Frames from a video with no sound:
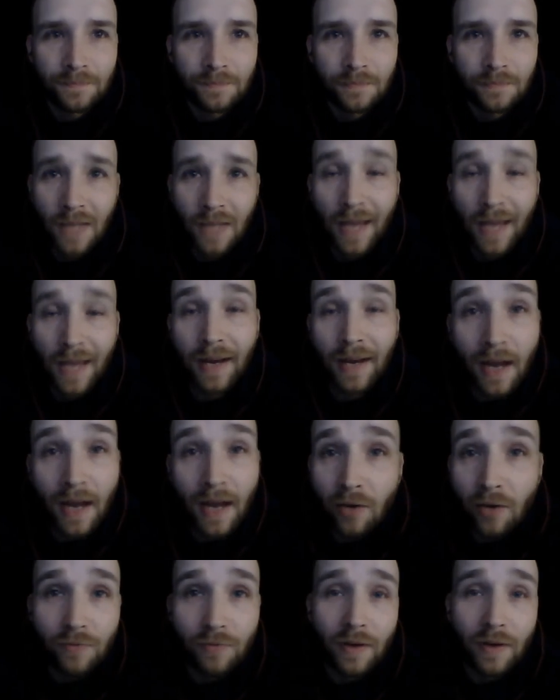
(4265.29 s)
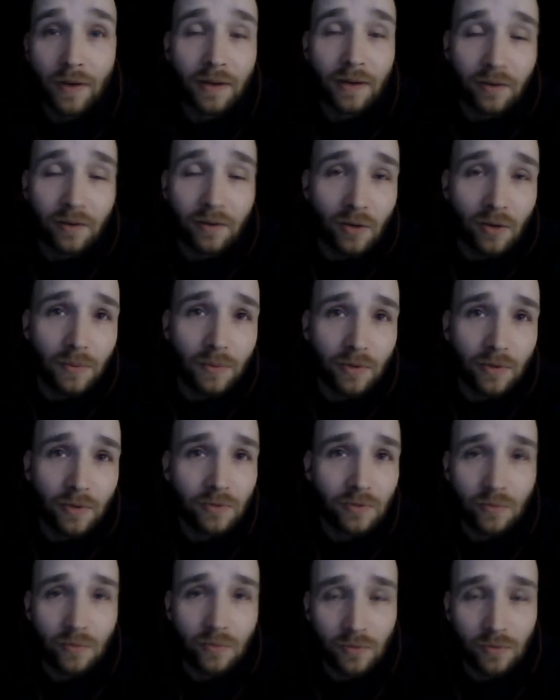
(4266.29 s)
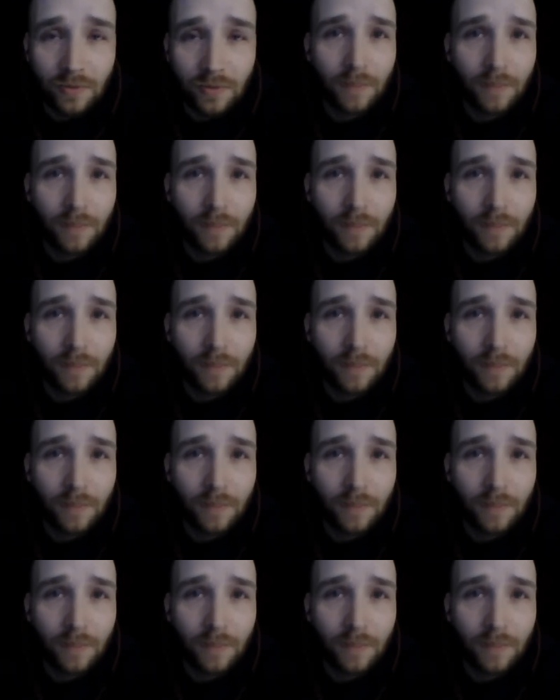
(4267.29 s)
And I don't fucking agree with those rules.